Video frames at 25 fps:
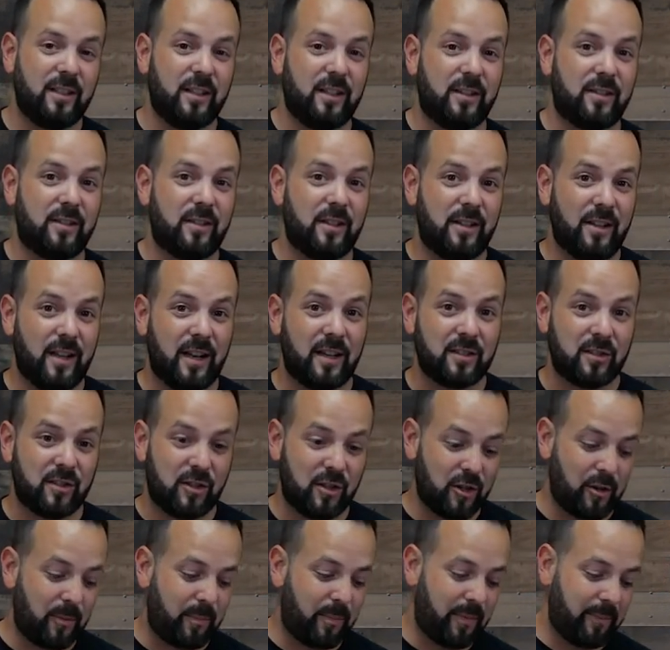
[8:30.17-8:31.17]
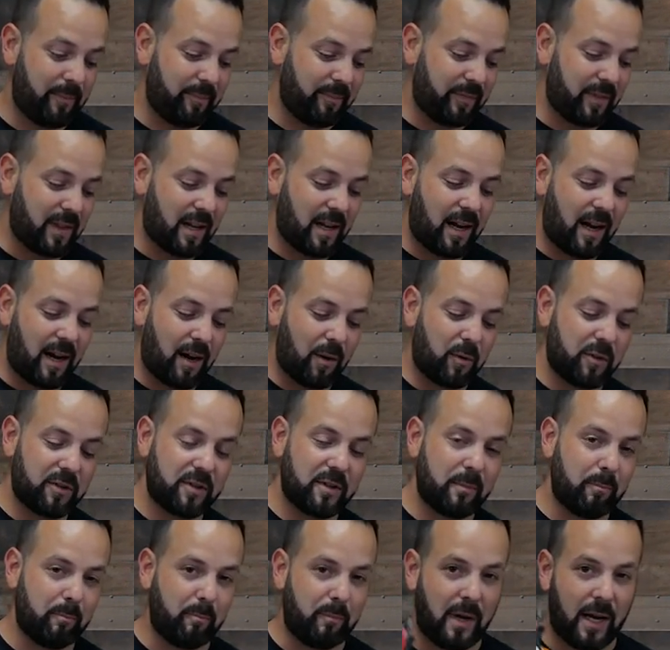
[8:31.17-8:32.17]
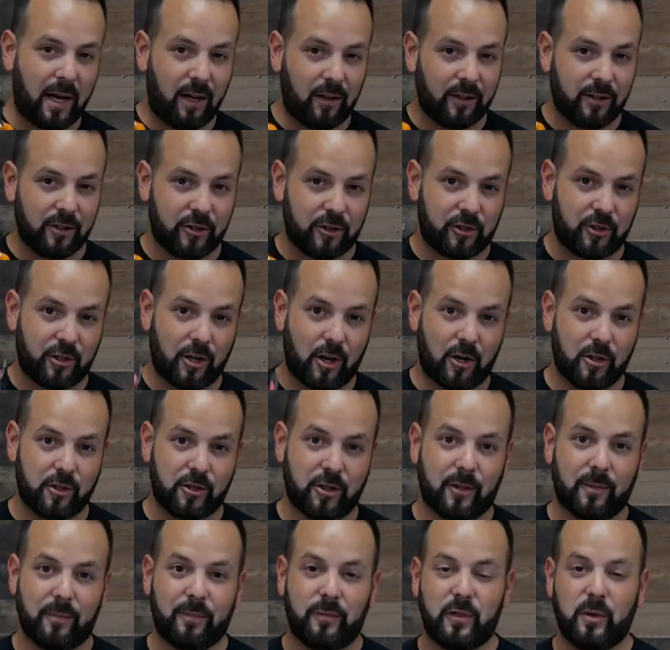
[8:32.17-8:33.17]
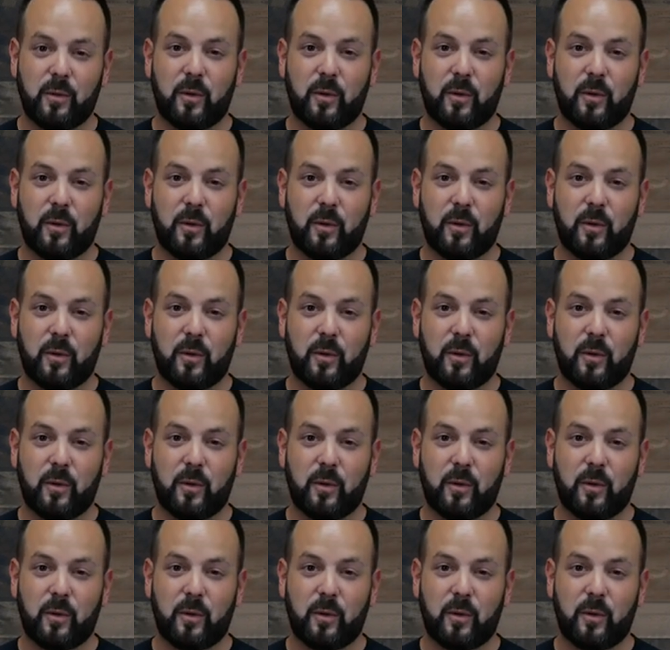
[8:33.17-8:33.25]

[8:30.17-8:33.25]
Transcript: is the next tip, I wasn't balance charging.